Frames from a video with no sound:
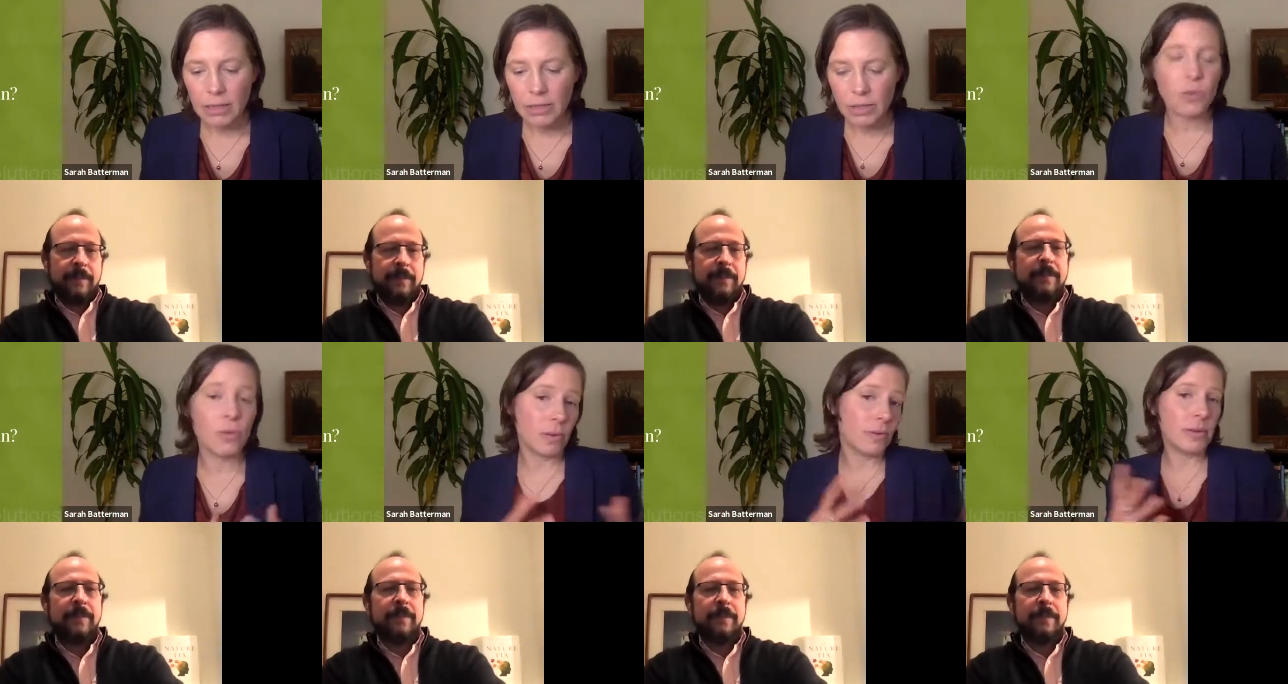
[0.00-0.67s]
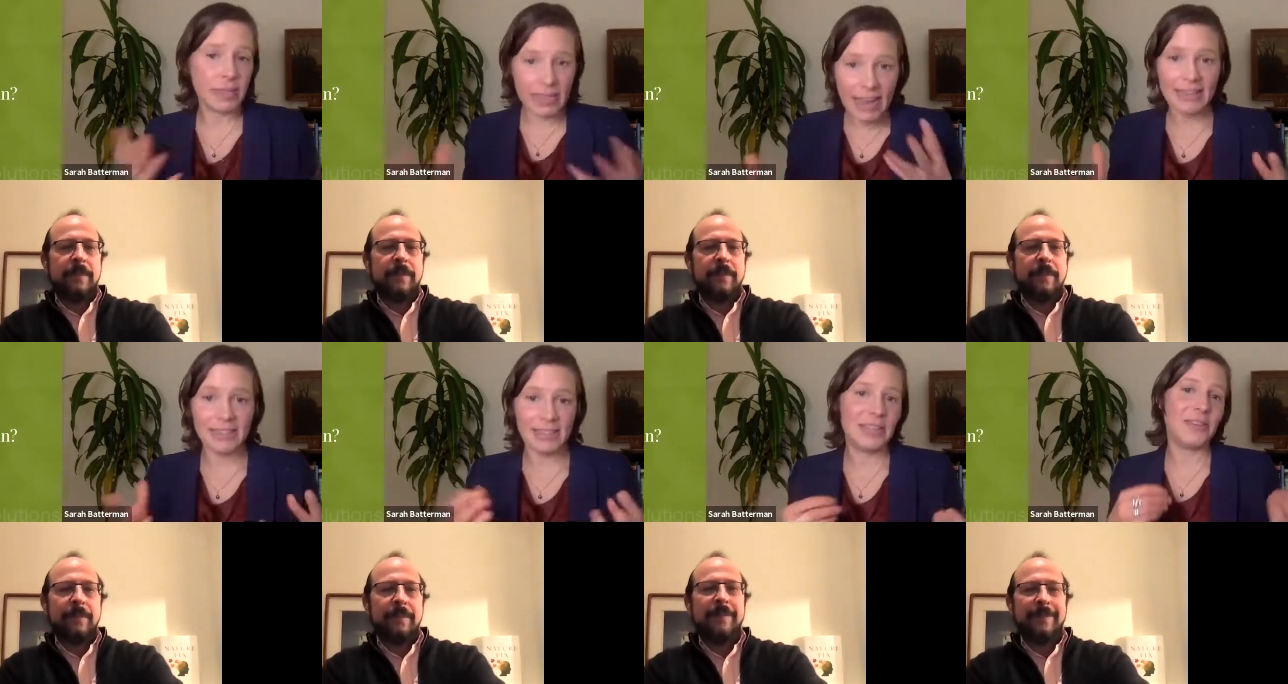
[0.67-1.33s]
Speaker 1: so
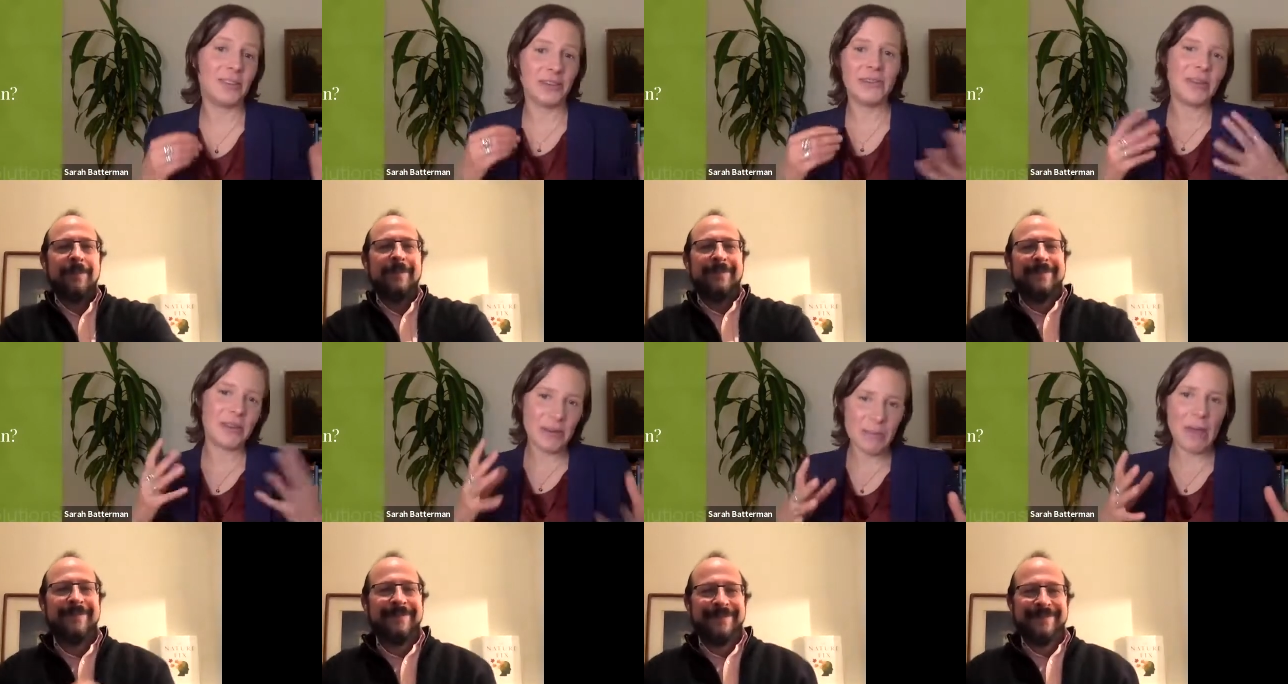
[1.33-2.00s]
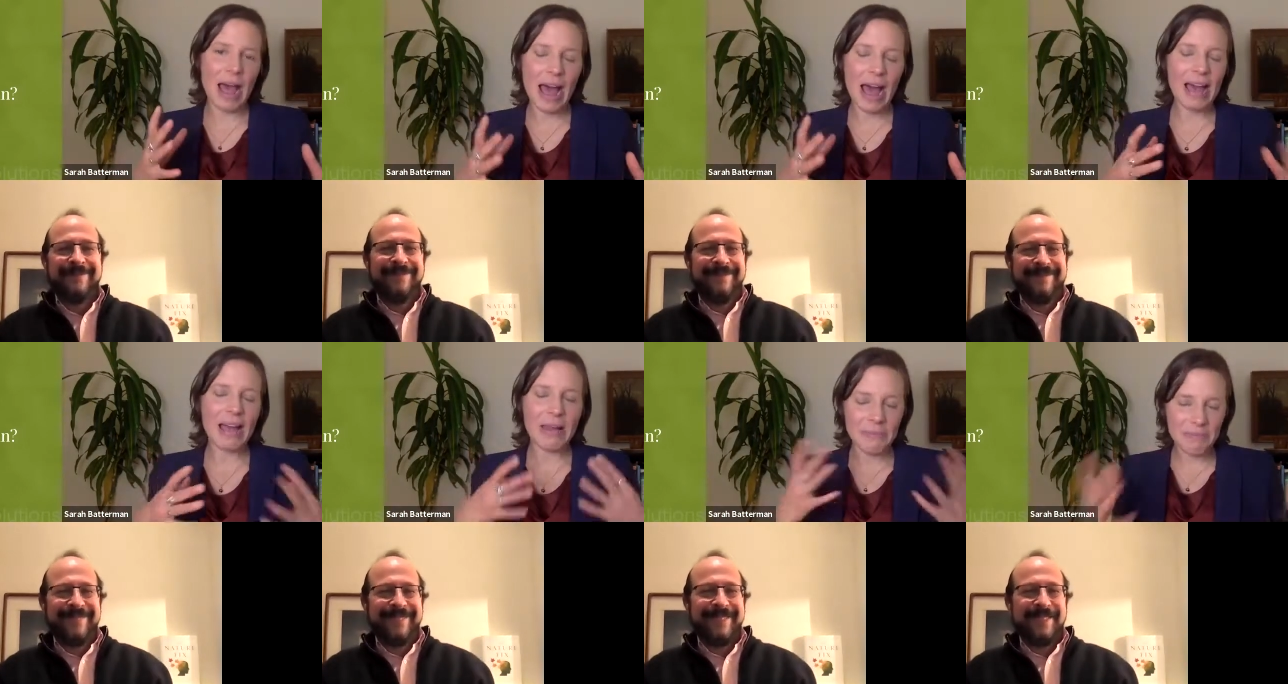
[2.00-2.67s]
yes, either
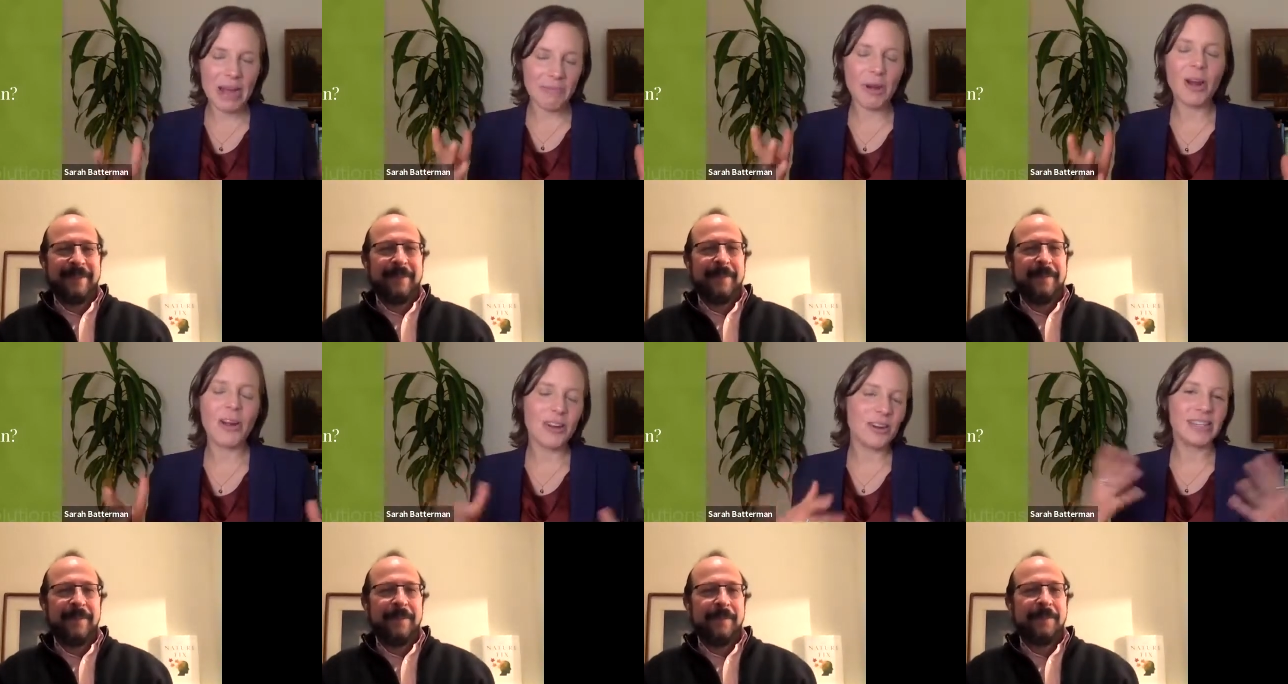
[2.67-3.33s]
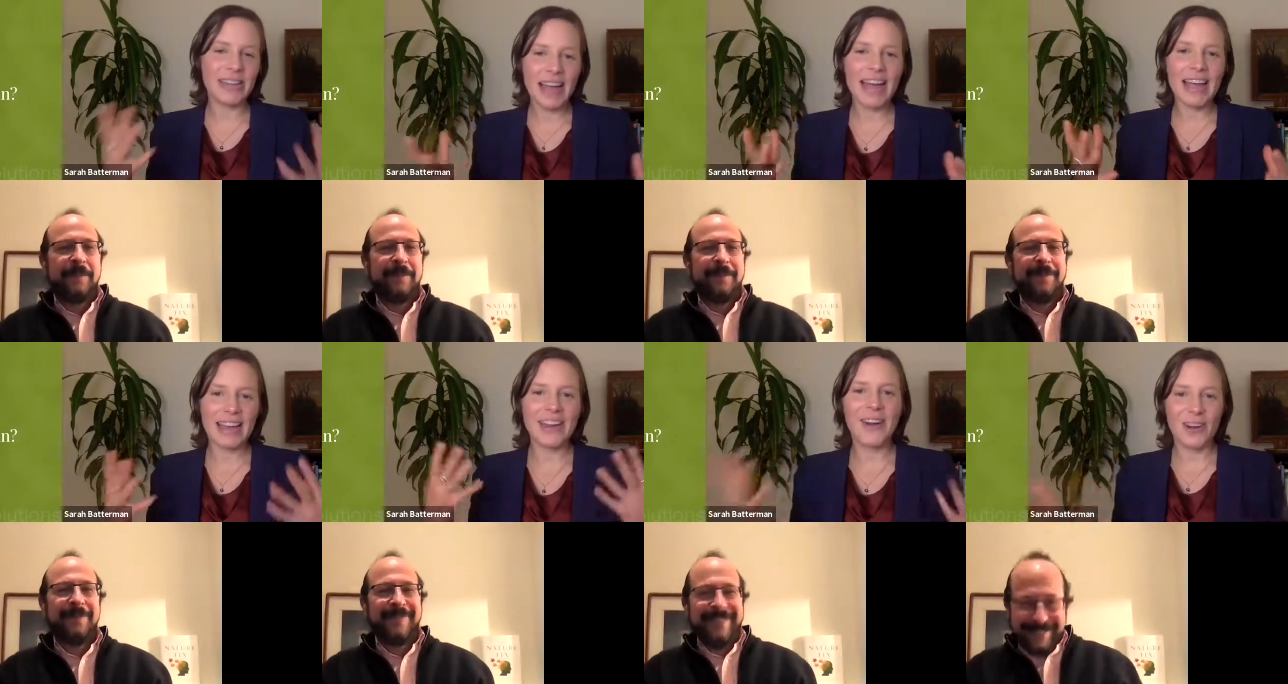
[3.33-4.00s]
my partners and
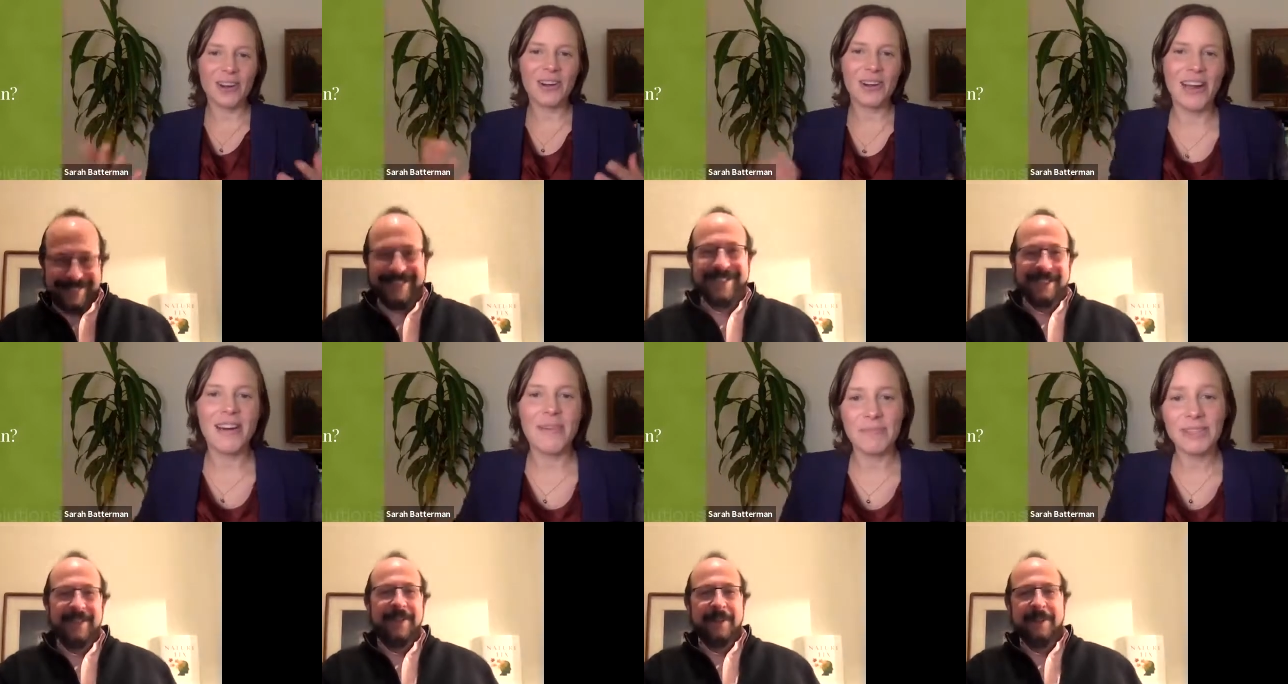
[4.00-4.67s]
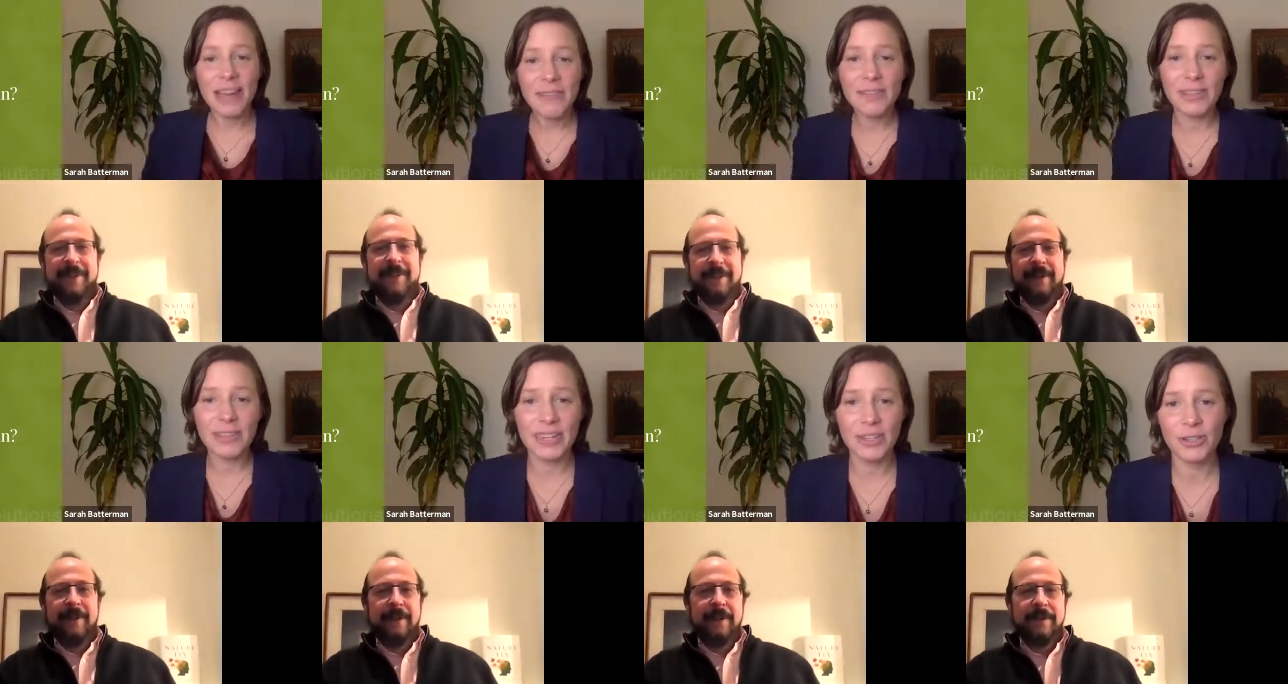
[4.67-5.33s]
I are um,
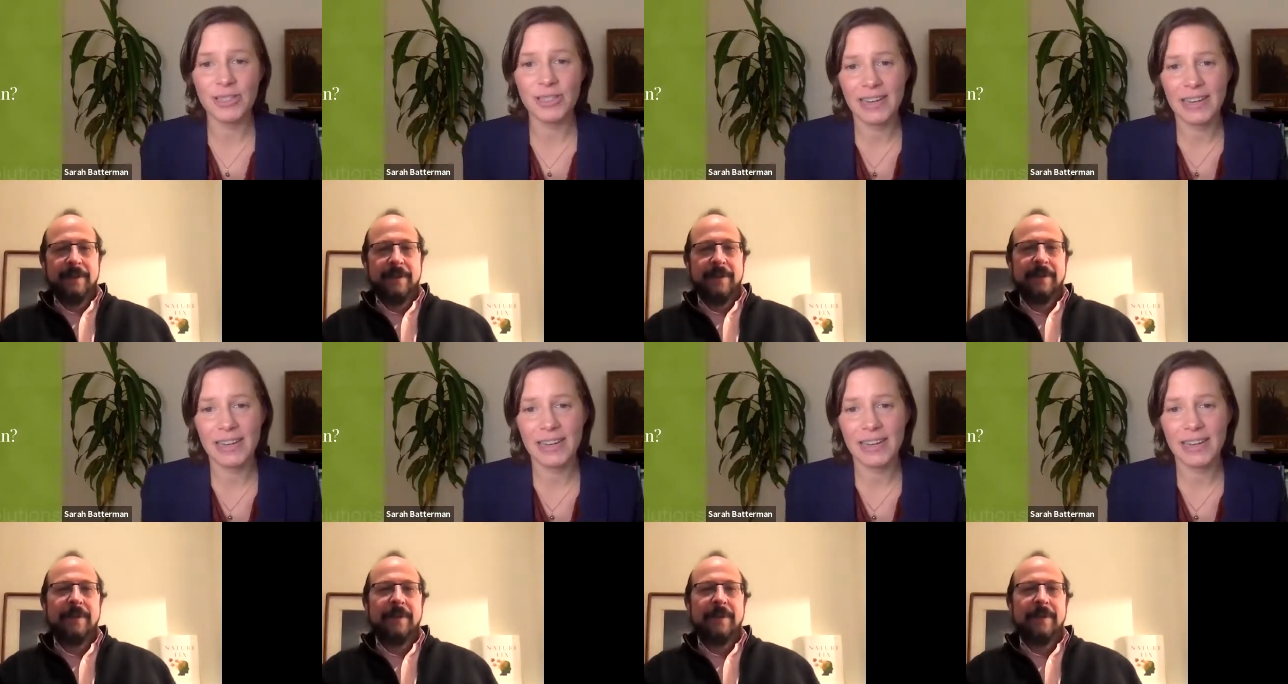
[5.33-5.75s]
definitely interested